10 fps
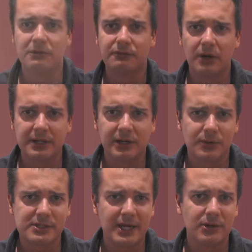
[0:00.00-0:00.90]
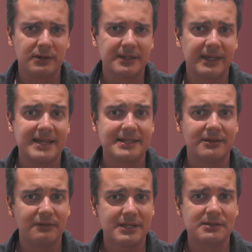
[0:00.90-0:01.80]
a very close eye on it as an
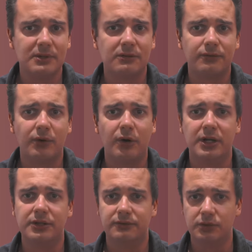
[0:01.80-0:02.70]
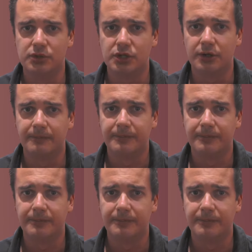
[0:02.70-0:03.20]
investment for the future.